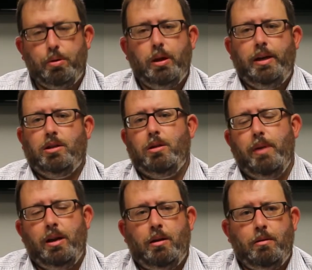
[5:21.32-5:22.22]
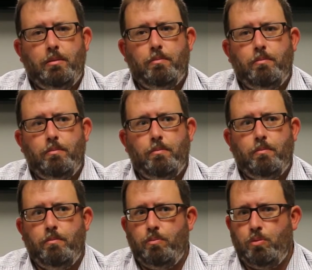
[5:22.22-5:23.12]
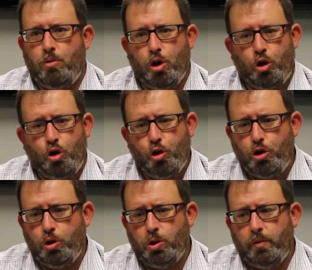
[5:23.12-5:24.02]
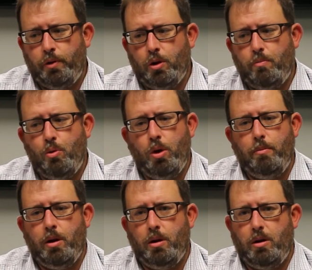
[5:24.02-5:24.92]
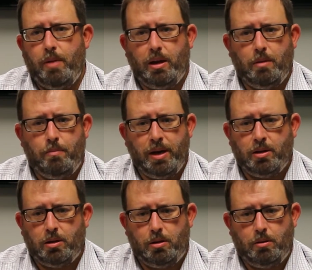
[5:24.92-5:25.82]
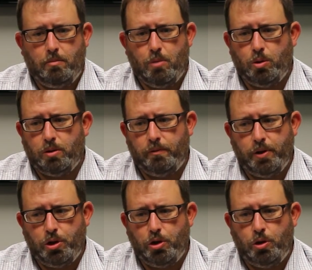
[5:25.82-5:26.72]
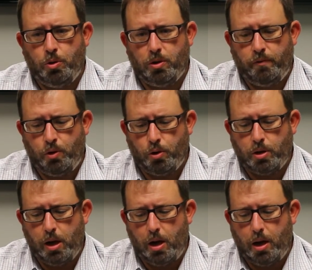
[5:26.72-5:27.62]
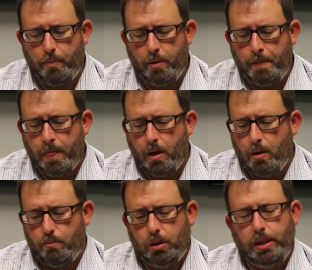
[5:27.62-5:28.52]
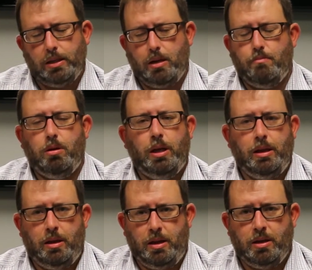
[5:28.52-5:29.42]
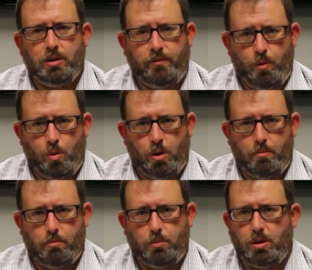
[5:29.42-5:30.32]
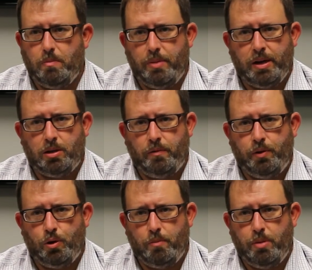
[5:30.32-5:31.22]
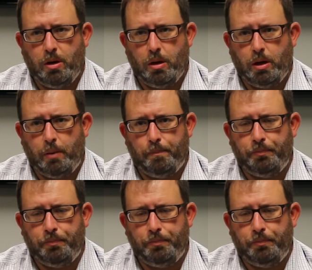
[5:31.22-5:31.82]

Please, to make a good use of your appointment and to make the best, most efficient use of your time, please complete this form to the best of your ability.